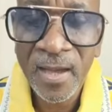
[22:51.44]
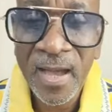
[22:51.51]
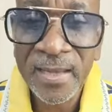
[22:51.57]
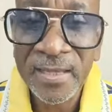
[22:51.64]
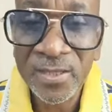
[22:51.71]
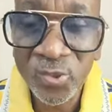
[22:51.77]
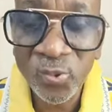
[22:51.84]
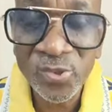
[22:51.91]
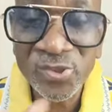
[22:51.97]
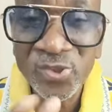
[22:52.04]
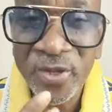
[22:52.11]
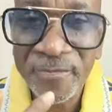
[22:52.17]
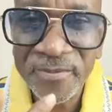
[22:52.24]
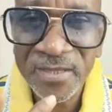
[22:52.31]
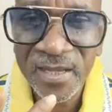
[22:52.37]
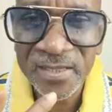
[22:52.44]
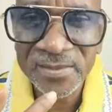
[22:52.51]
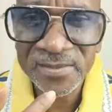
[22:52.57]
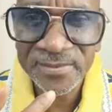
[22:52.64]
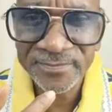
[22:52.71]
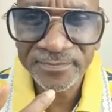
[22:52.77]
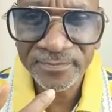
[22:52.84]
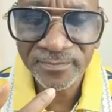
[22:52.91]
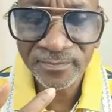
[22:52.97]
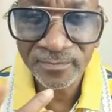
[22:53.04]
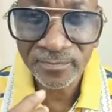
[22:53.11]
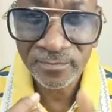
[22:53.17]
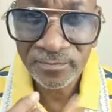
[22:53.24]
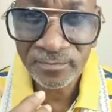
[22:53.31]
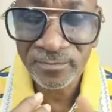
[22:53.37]
And the two scriptures
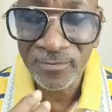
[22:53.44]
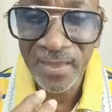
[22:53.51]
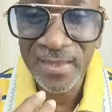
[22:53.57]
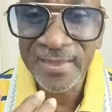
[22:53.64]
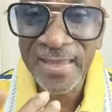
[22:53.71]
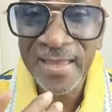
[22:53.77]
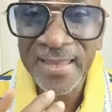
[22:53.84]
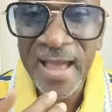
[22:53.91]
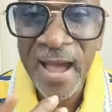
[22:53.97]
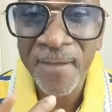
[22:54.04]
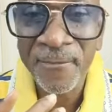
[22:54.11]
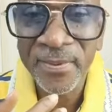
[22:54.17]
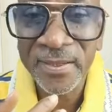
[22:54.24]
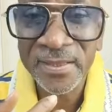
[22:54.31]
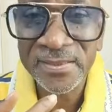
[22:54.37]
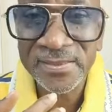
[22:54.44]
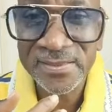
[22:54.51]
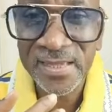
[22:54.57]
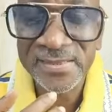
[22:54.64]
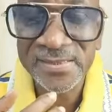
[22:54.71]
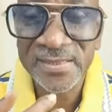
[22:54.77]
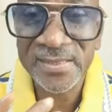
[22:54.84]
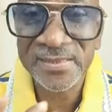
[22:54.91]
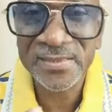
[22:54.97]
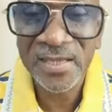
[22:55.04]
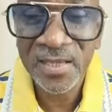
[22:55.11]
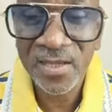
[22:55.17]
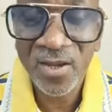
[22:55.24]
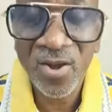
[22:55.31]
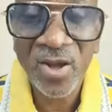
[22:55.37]
that aptly says this.
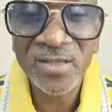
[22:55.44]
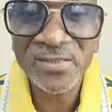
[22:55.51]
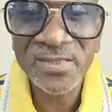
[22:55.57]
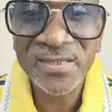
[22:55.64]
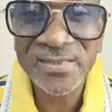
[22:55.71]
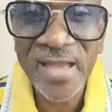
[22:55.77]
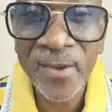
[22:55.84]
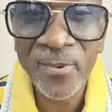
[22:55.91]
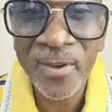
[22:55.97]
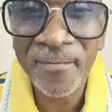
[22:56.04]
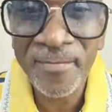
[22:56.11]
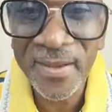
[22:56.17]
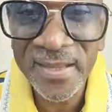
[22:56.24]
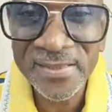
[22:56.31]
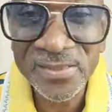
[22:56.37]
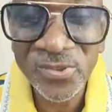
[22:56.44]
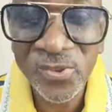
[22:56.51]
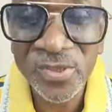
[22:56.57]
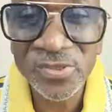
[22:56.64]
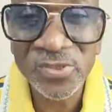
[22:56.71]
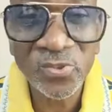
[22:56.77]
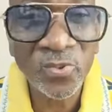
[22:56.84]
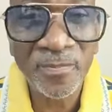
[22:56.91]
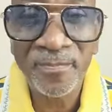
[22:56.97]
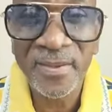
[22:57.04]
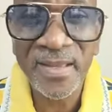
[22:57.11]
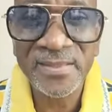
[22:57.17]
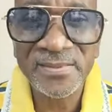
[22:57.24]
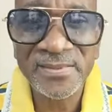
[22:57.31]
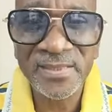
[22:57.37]
God says, I will bless those who
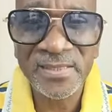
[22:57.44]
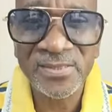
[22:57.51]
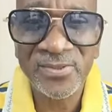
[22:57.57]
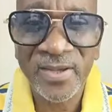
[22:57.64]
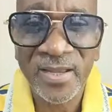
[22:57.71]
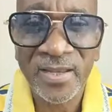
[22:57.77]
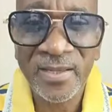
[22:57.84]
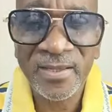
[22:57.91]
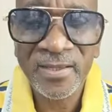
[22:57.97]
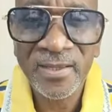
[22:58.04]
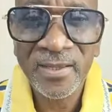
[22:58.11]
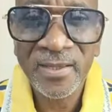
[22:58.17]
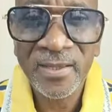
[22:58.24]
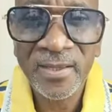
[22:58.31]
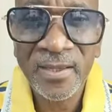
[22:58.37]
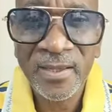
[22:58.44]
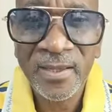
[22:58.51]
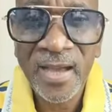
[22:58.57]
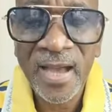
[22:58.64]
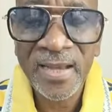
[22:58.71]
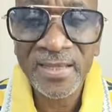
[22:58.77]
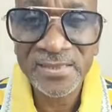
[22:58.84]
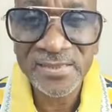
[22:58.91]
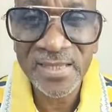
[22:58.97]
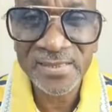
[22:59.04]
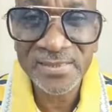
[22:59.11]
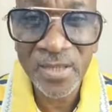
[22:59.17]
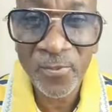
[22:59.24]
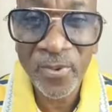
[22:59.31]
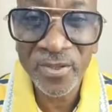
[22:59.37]
bless Israel. And he
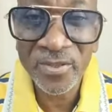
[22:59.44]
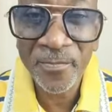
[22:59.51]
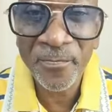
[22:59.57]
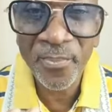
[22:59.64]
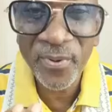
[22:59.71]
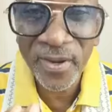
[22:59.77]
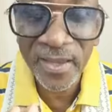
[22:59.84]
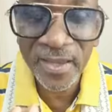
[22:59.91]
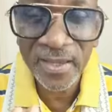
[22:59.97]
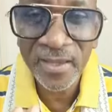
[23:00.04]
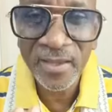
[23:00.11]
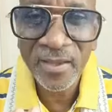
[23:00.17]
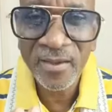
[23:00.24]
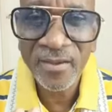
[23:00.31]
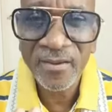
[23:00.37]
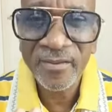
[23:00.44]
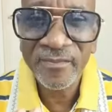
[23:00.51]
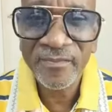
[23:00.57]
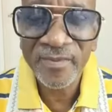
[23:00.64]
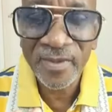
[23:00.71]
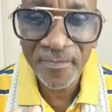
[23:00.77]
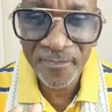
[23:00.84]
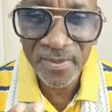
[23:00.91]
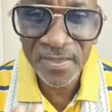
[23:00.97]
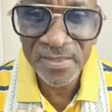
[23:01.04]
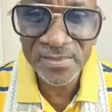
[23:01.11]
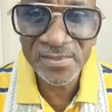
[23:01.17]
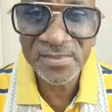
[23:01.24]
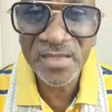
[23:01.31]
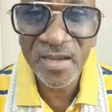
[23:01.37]
says that we're to pray for the
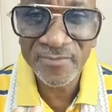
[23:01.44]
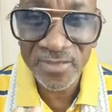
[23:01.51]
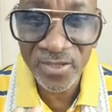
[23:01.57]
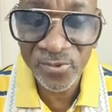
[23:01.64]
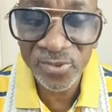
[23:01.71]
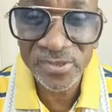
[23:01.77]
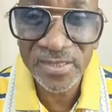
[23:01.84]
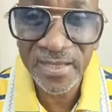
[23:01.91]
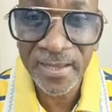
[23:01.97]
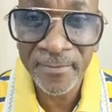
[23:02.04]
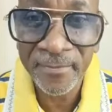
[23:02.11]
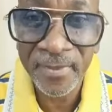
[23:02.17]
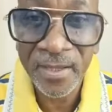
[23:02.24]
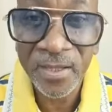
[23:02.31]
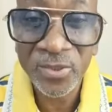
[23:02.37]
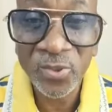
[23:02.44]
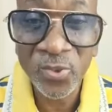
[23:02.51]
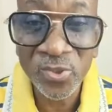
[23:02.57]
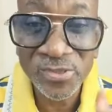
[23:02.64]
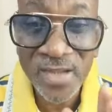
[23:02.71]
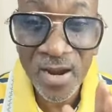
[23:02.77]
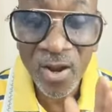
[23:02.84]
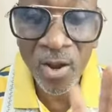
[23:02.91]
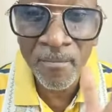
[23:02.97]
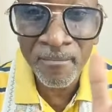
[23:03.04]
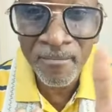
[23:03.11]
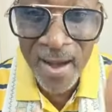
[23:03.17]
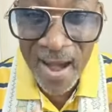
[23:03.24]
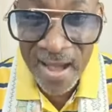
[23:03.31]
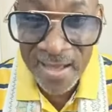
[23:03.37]
peace of Jerusalem. Those are
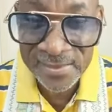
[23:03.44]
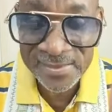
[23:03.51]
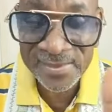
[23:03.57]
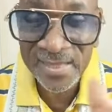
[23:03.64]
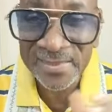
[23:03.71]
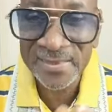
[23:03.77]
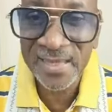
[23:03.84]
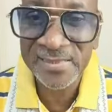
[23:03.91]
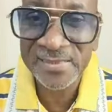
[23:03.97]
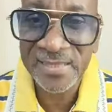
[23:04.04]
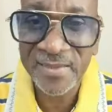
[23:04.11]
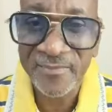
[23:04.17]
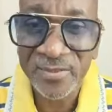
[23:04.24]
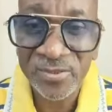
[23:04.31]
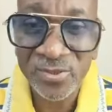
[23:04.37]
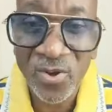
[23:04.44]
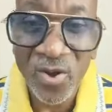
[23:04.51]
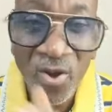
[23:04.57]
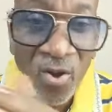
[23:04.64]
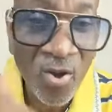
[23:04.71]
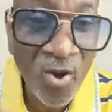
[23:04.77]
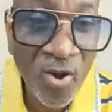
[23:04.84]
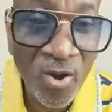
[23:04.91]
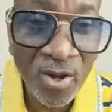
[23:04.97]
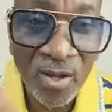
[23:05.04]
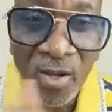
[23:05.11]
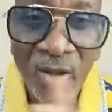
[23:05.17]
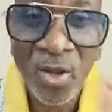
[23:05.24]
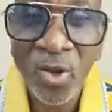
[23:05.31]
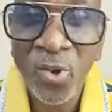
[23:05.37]
commands that he has given to all
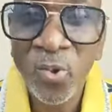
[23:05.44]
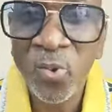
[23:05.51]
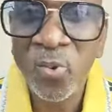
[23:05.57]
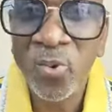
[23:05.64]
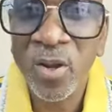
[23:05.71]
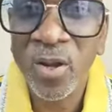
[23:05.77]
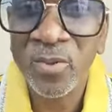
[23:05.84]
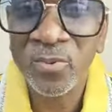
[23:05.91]
who,